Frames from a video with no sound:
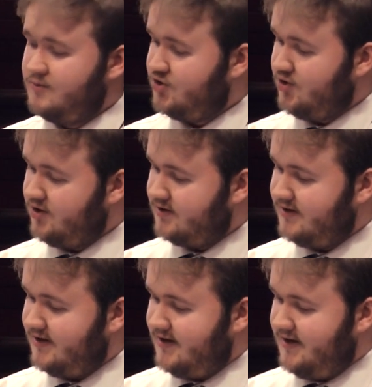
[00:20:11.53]
I'm sure
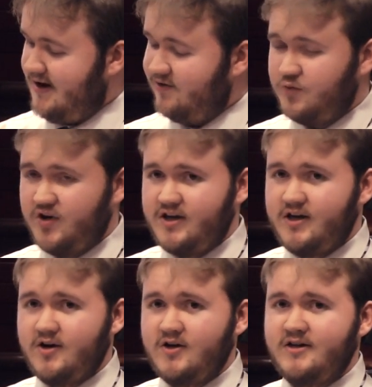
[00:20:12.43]
everybody
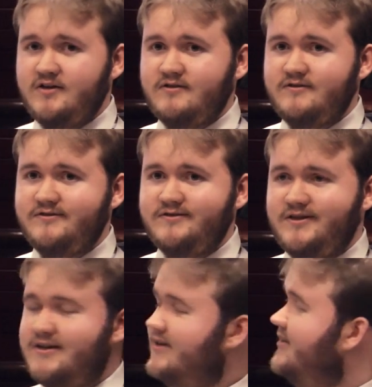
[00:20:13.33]
here can
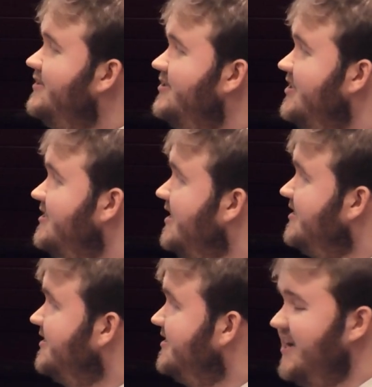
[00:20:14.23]

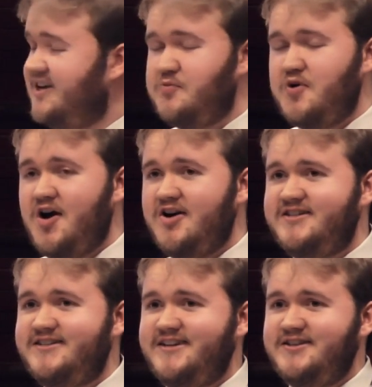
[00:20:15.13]
dissect it, take it
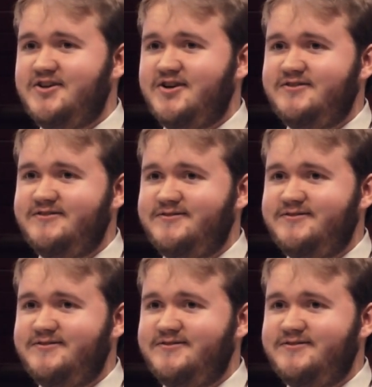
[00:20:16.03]
apart, either